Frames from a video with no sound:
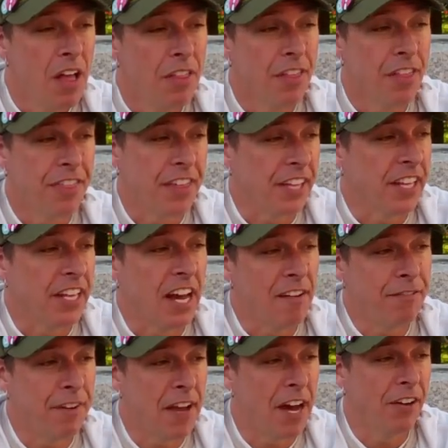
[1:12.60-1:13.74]
The thing that
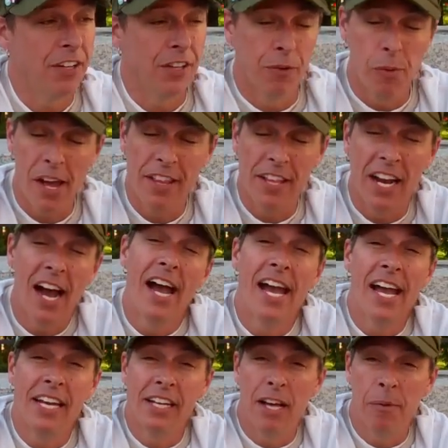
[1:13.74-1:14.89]
I've found in the way that I
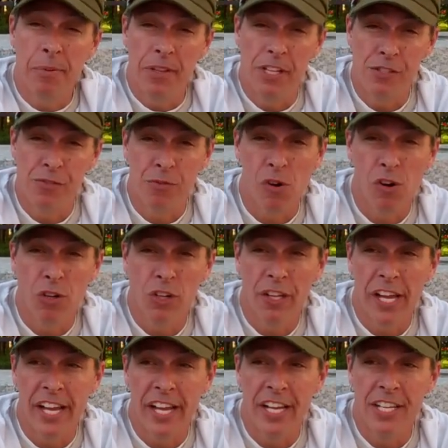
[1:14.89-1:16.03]
ended up in this role
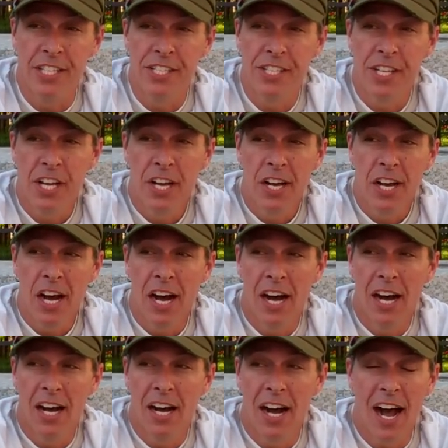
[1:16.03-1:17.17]
is
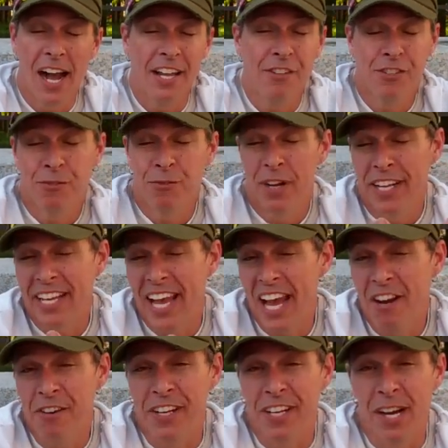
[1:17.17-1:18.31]
I used to run a
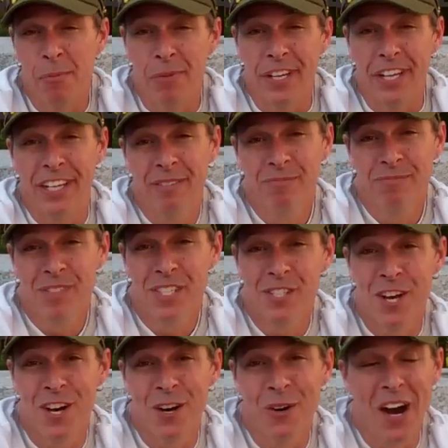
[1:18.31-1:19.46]
catering company.
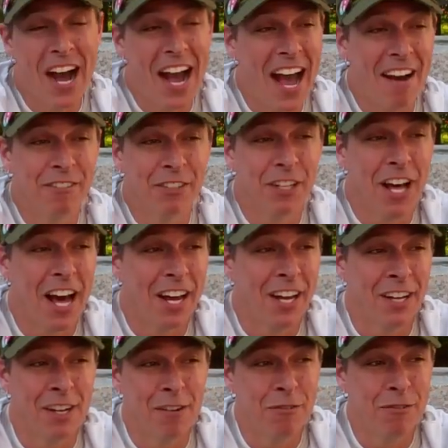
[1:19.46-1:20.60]
So I have a lot
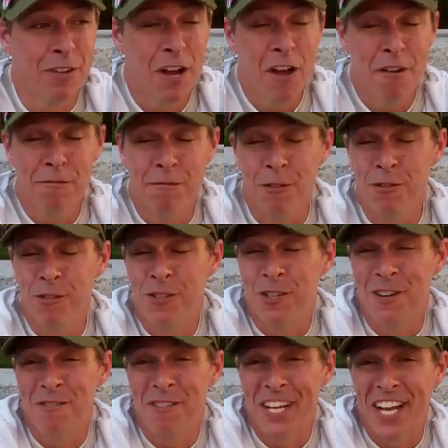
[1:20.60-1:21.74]
of food
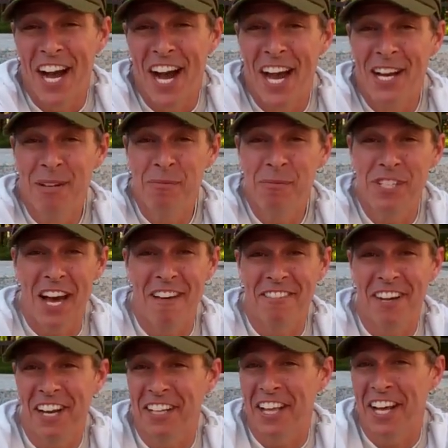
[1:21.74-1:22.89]
serving items. I've
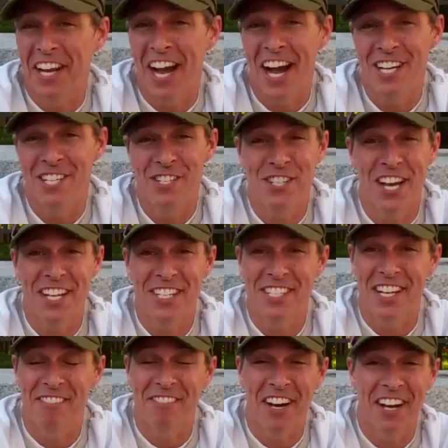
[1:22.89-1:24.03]
got a lot of ice
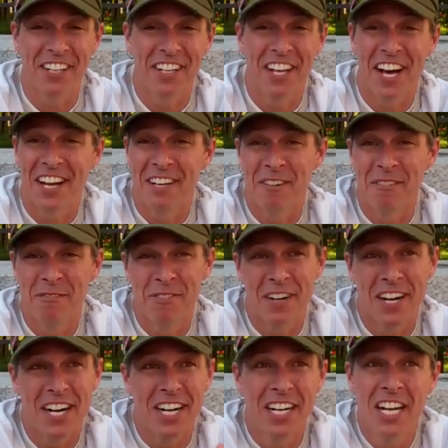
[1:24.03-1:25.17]
chests. I've got a lot
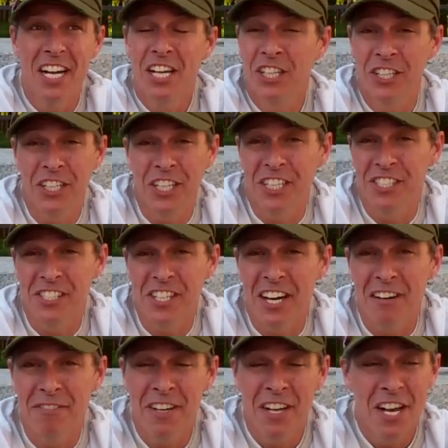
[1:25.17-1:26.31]
of cooking
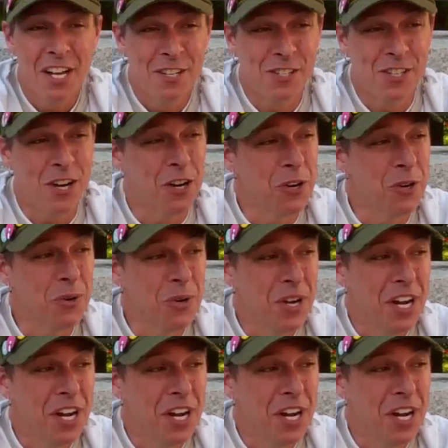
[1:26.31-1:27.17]
stuff. So